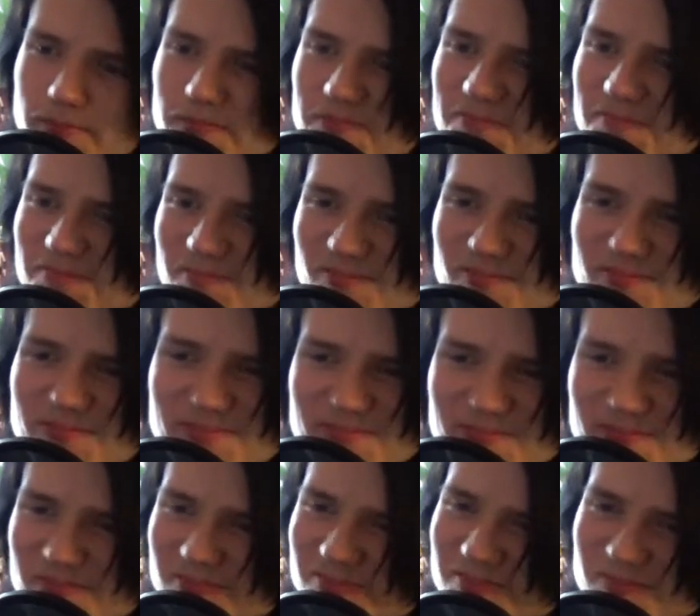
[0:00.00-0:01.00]

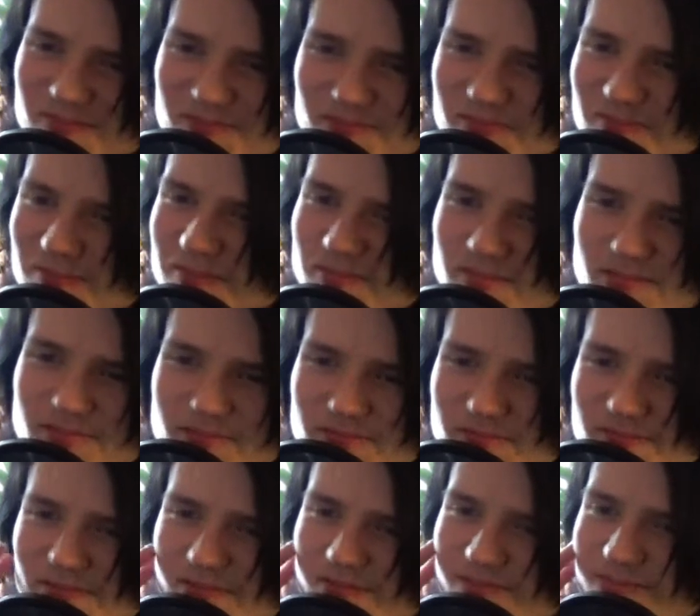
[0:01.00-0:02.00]
Guys, I feel
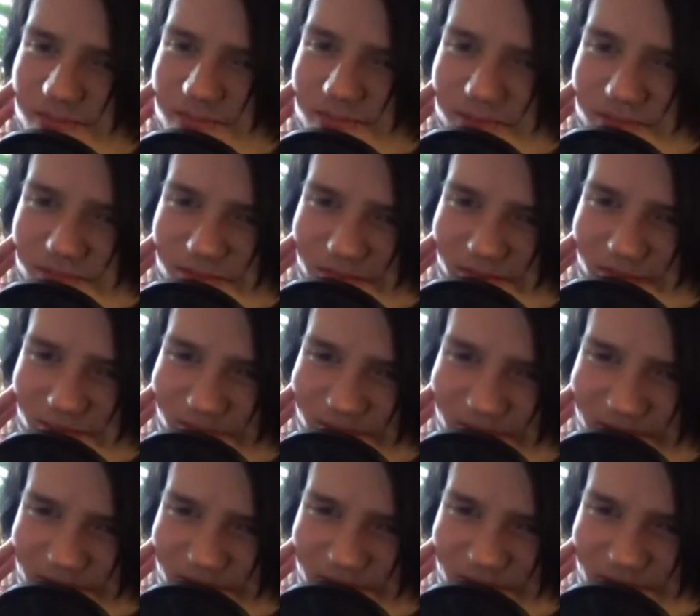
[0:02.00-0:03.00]
like we're forgetting
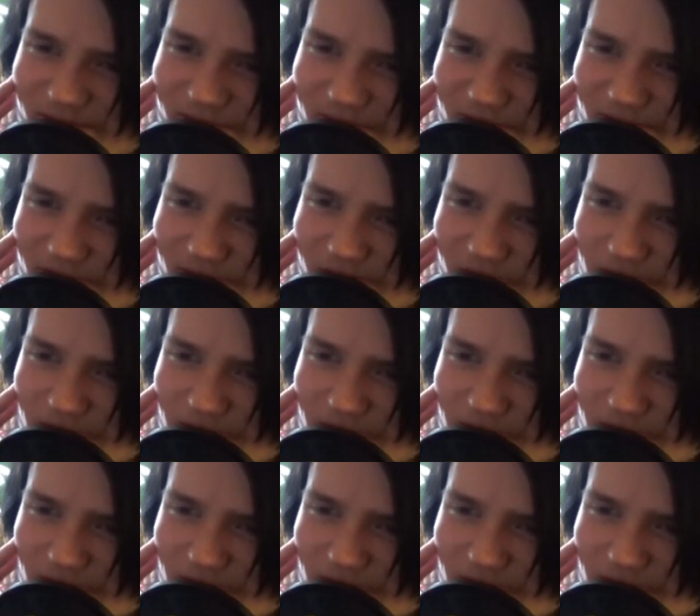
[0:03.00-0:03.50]
something.